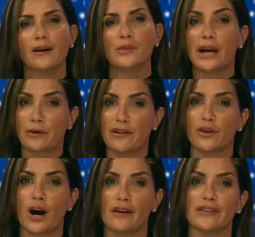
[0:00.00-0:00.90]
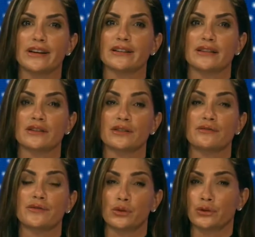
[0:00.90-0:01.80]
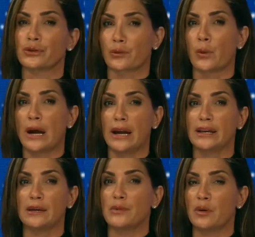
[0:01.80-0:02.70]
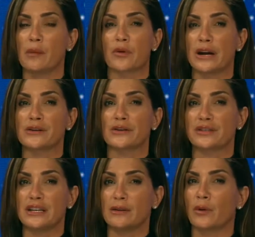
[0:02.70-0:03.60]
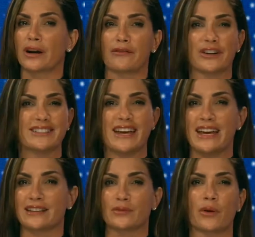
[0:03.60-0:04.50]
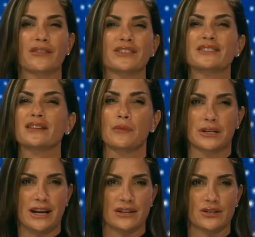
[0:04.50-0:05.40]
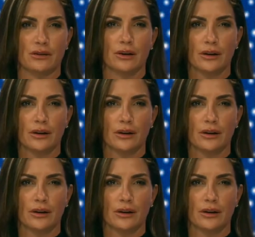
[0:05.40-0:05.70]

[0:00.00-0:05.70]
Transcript: Black Rifle Coffee is here to fuel your way, keep you upright in your seat, whatever it takes, wherever the summer takes you.